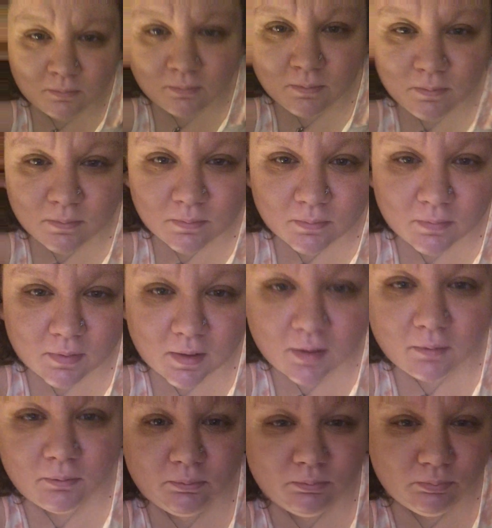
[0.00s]

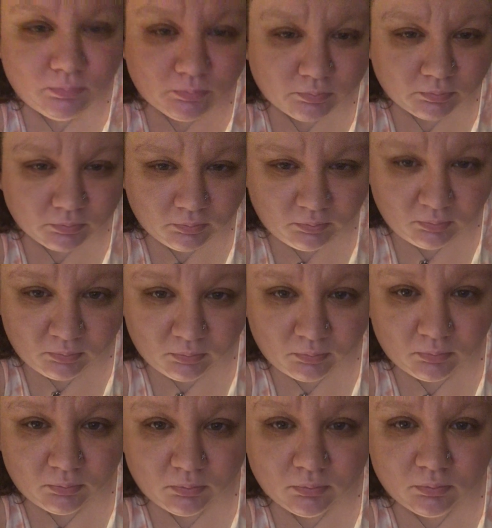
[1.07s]

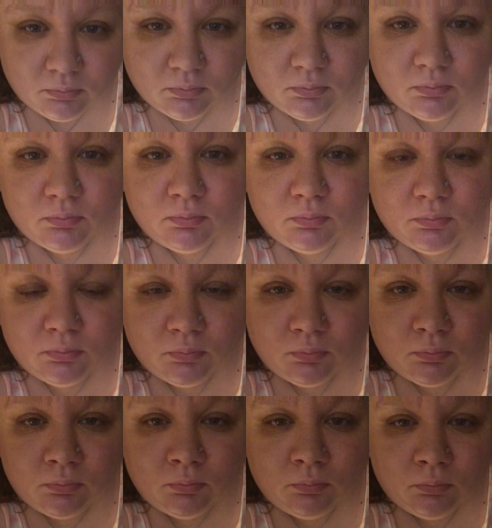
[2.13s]

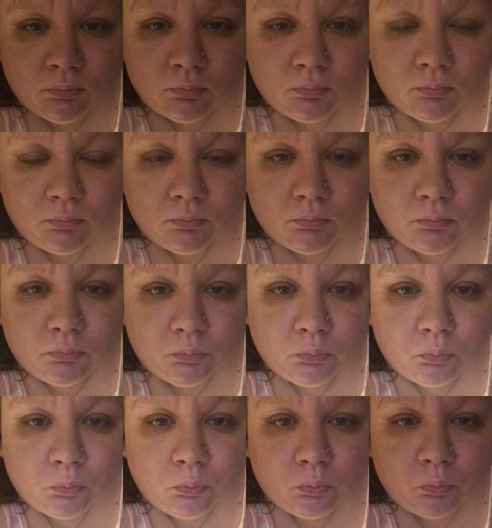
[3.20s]

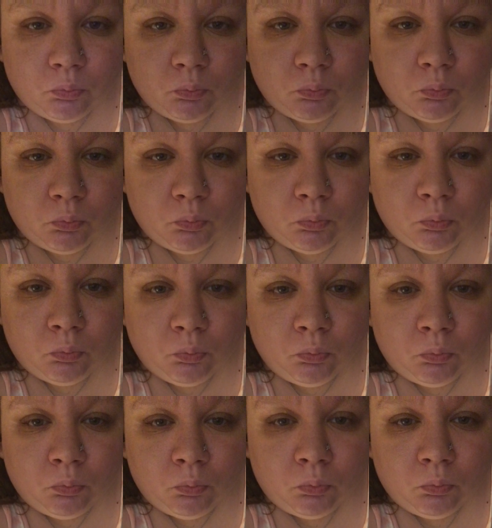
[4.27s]

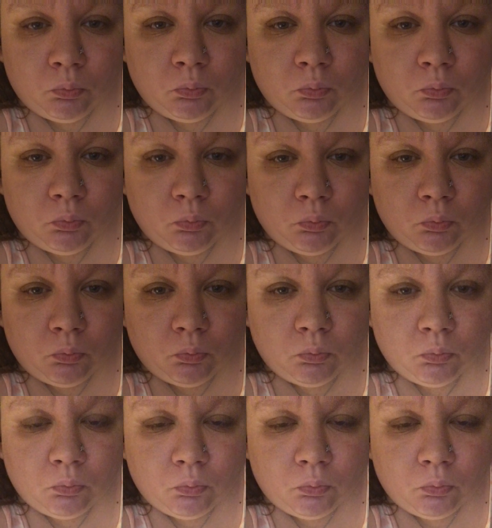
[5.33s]
Nobody speaks.